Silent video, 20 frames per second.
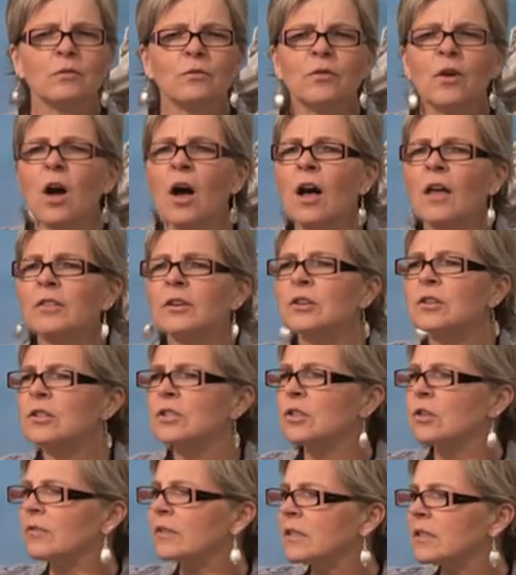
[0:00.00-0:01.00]
father,
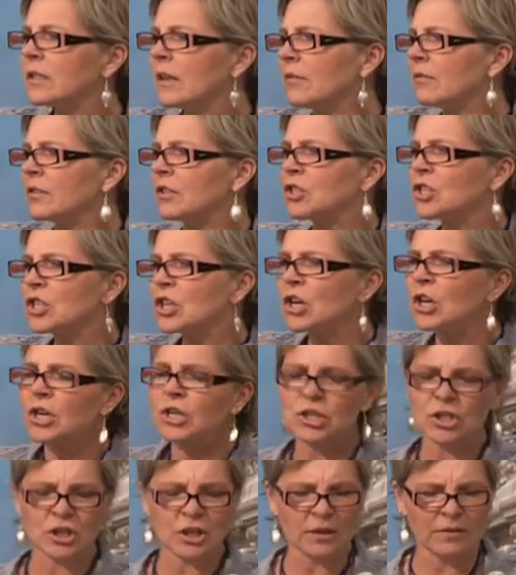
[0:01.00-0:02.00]
servant of the
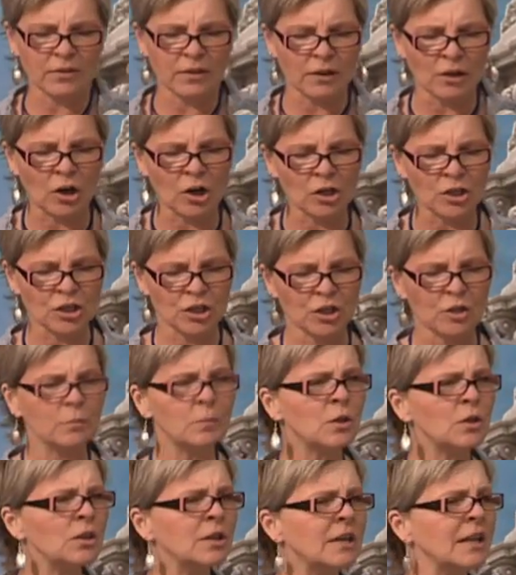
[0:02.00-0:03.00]
church and of the larger
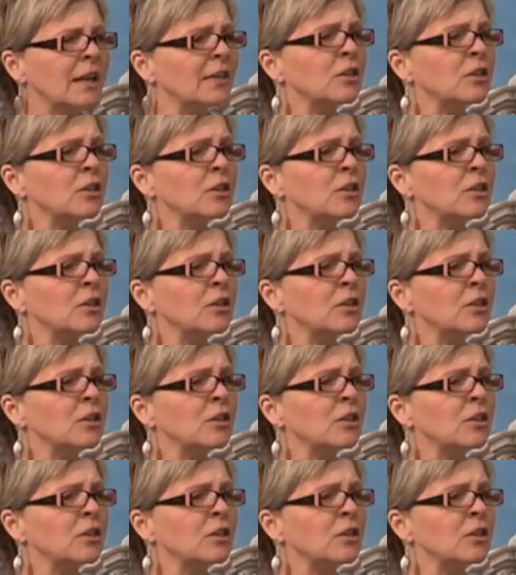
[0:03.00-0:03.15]
community,